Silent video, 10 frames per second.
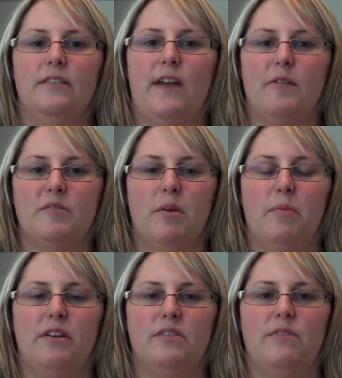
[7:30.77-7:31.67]
That was my
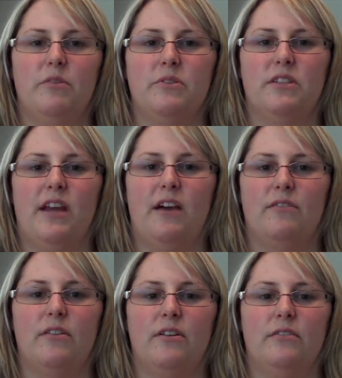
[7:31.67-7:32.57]
biggest fear, was the
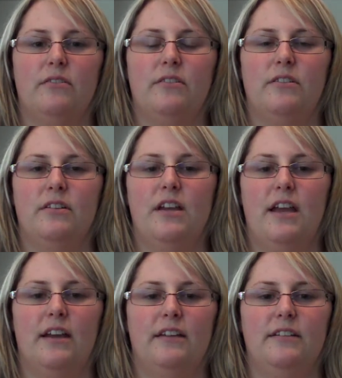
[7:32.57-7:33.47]
catheter,
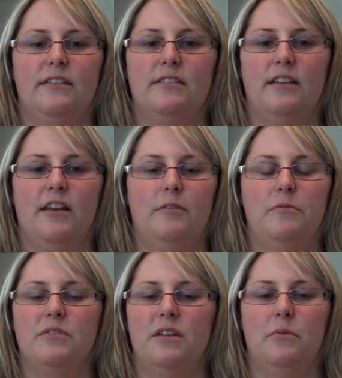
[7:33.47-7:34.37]
and
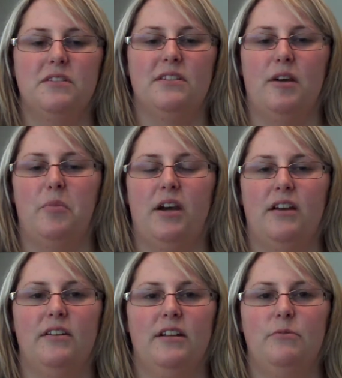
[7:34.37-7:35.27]
it wasn't that bad.